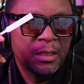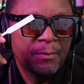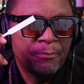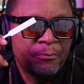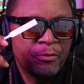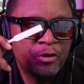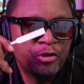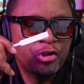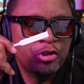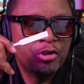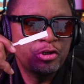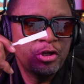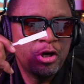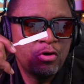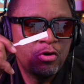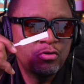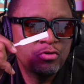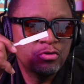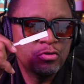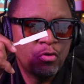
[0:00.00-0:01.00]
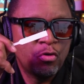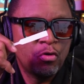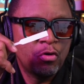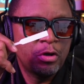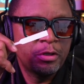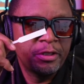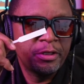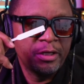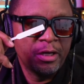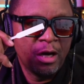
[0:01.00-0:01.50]
put your nose
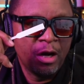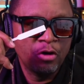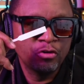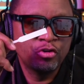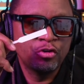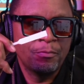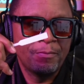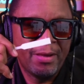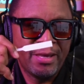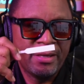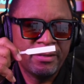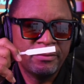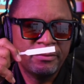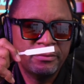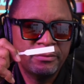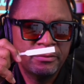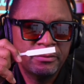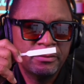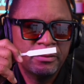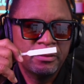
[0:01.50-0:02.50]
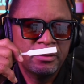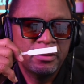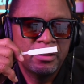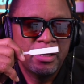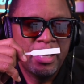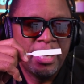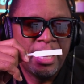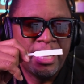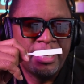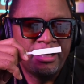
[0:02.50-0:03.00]
on the Ultra Male.
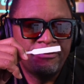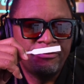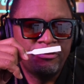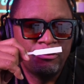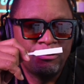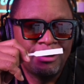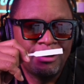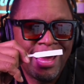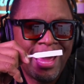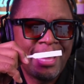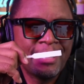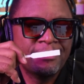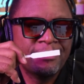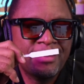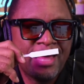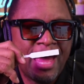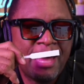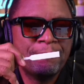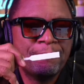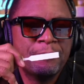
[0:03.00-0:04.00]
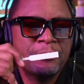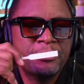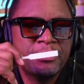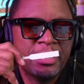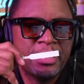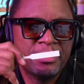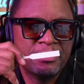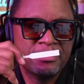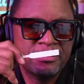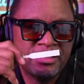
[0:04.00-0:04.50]
And if you like that
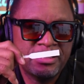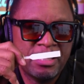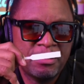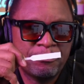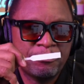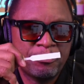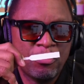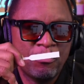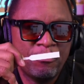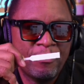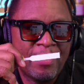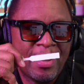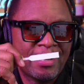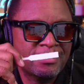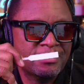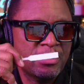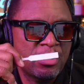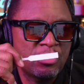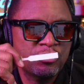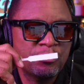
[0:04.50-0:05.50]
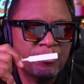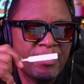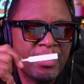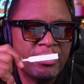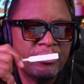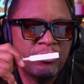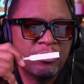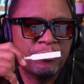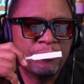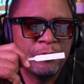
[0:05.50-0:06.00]
particular scent profile, because Ultra Male,
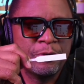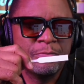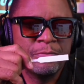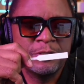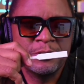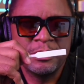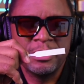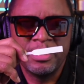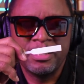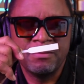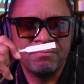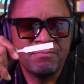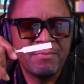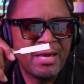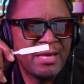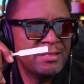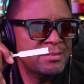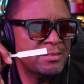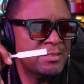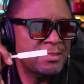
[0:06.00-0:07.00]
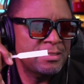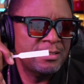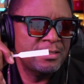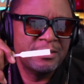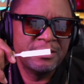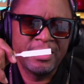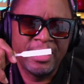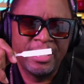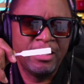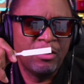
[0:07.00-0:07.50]
you can pretty much get it
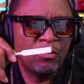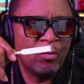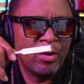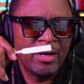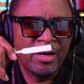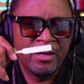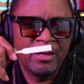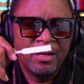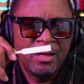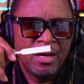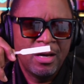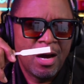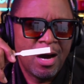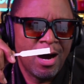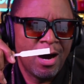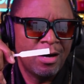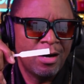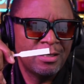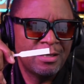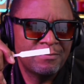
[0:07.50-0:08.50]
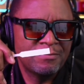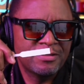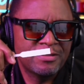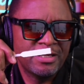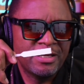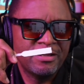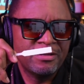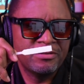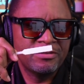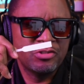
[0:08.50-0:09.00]
Macy's, anywhere. All of them
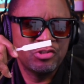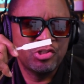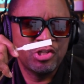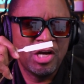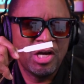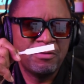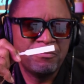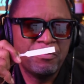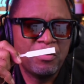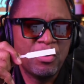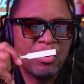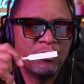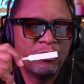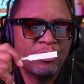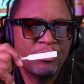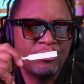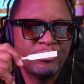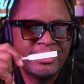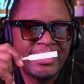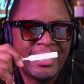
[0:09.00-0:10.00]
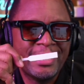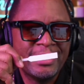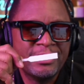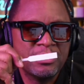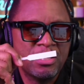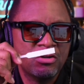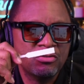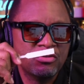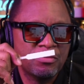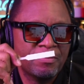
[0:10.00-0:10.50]
sell it. It's Paul Gaultier's
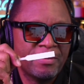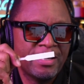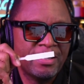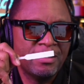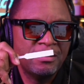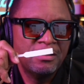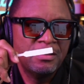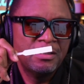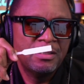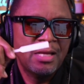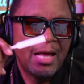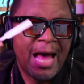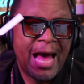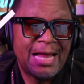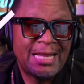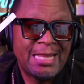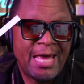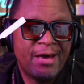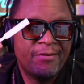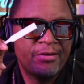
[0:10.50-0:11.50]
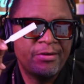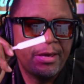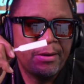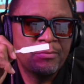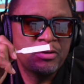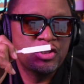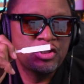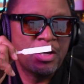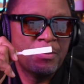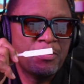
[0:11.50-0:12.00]
Ultra Male. I'll have an
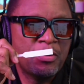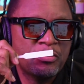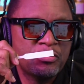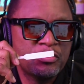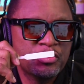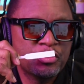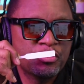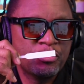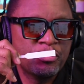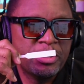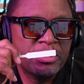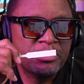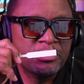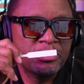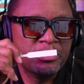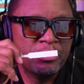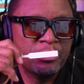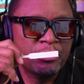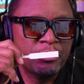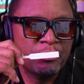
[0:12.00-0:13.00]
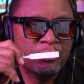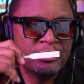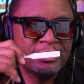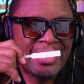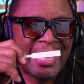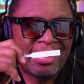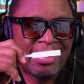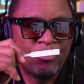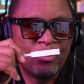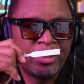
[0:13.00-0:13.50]
image up on the screen so you know
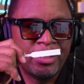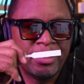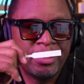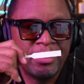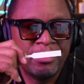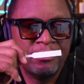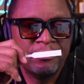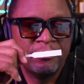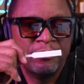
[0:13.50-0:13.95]
exactly what it is.